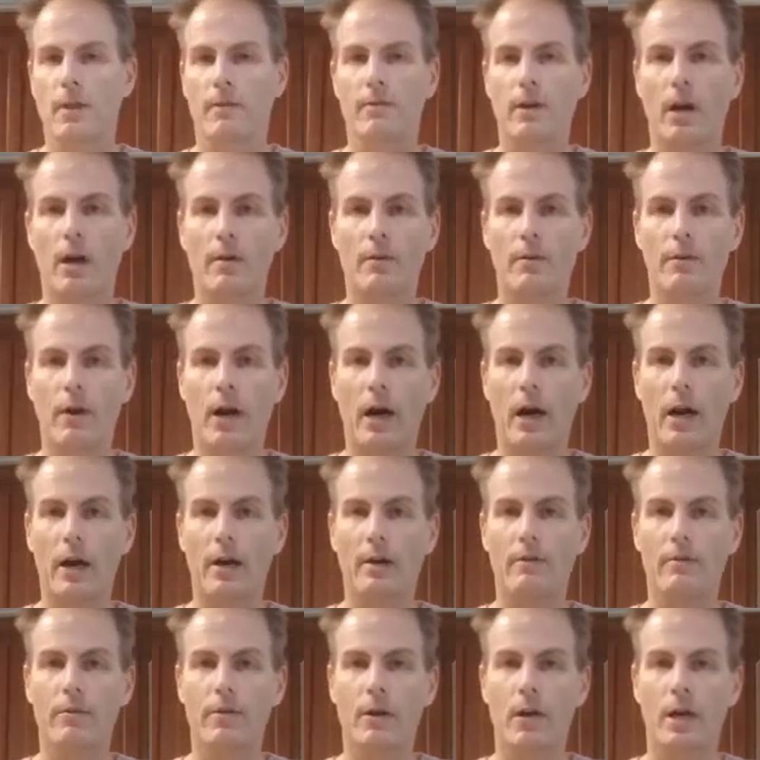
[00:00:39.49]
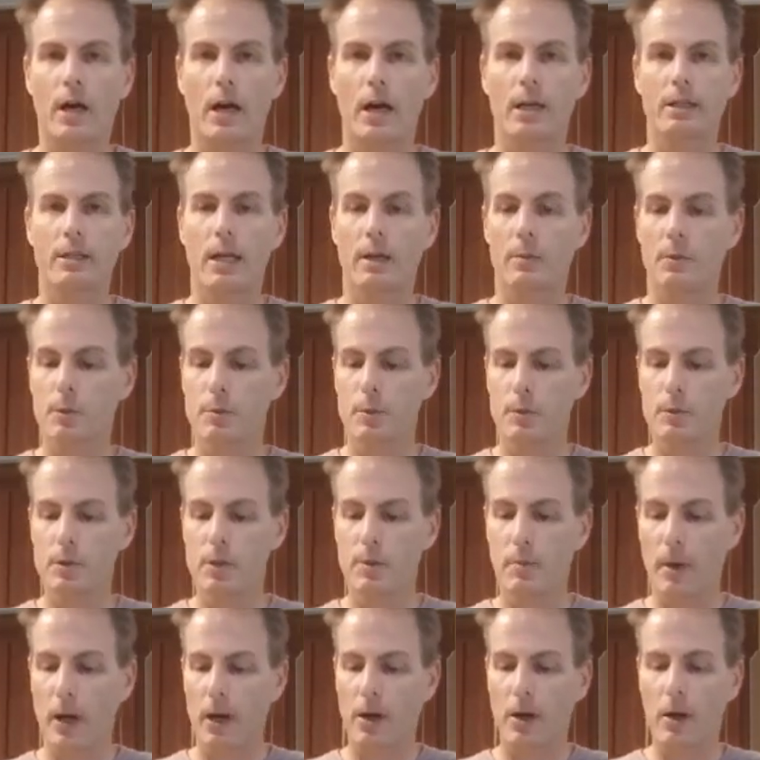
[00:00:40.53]
Got 5 tablespoons
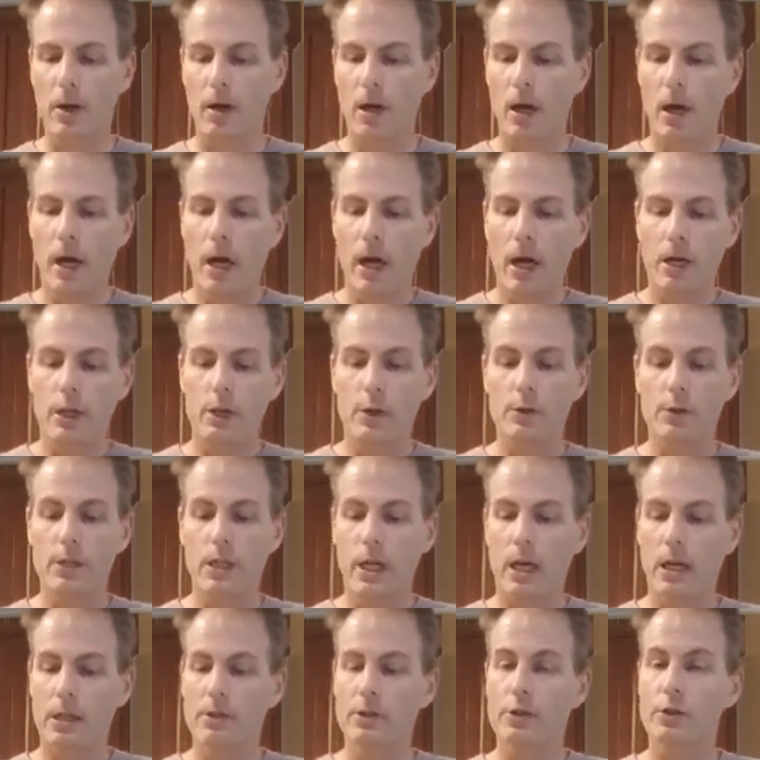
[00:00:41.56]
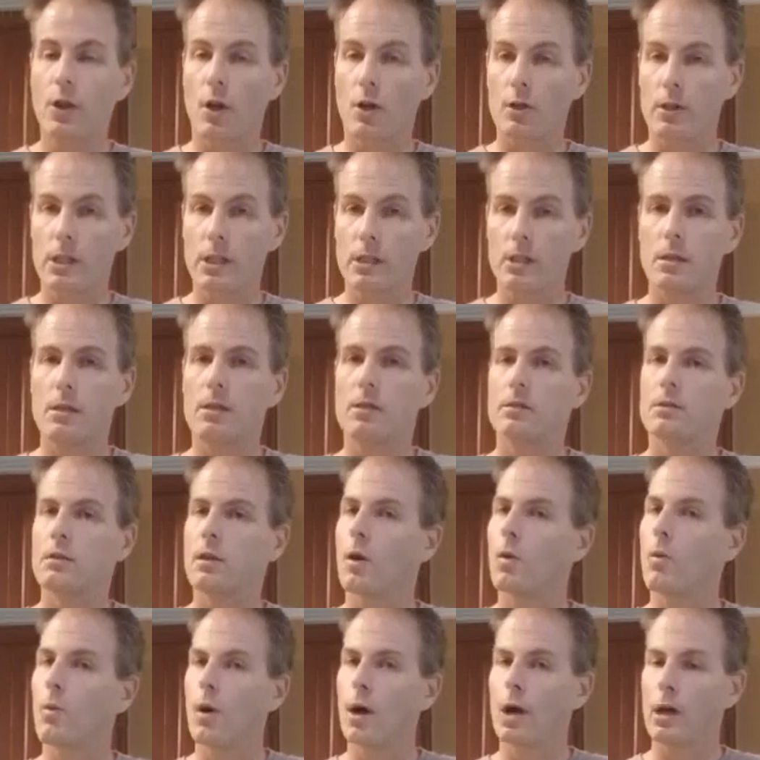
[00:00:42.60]
of butter, using unsalted.
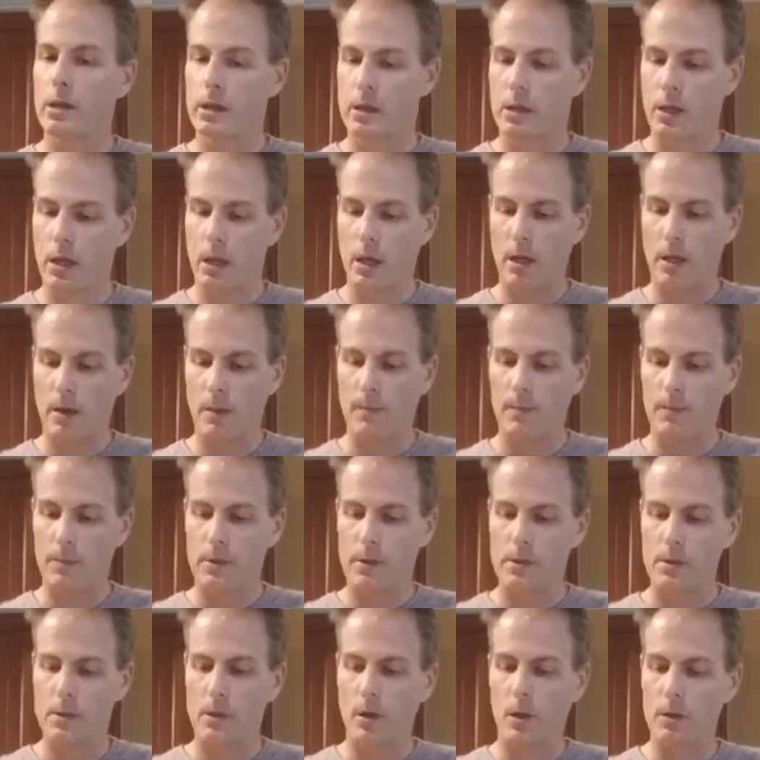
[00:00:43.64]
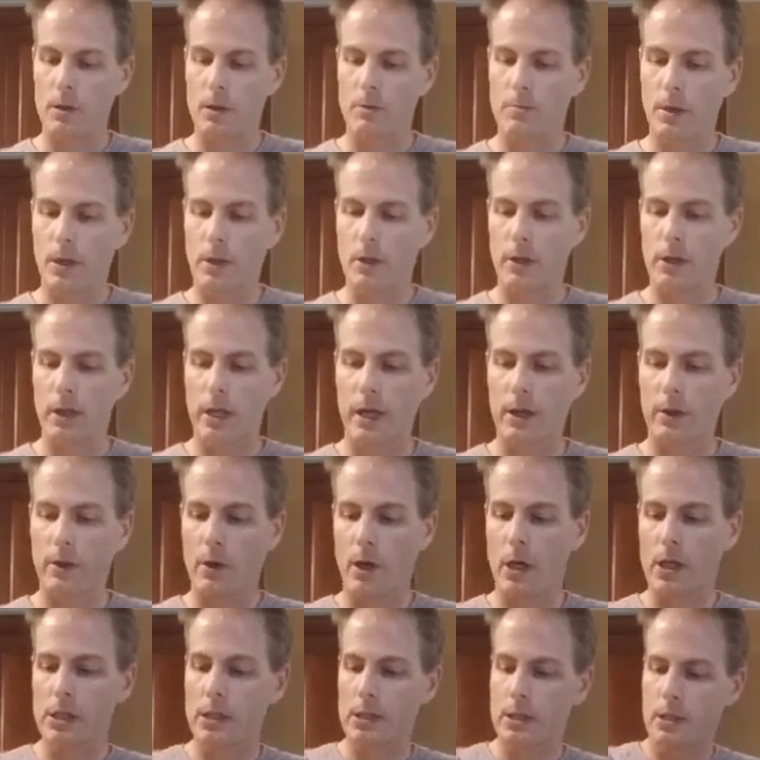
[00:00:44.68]
Don't want salted butter in that
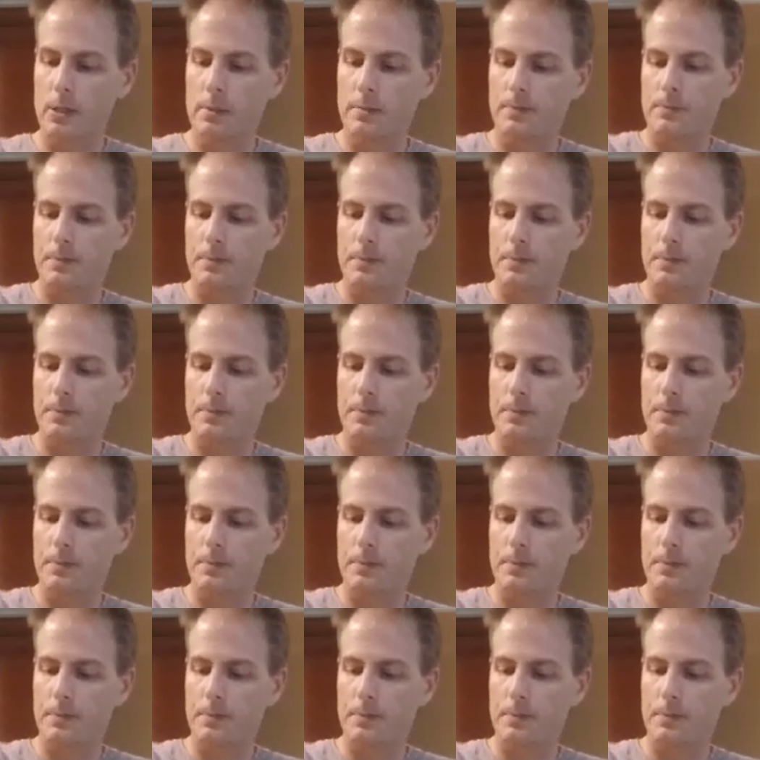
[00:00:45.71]
crust.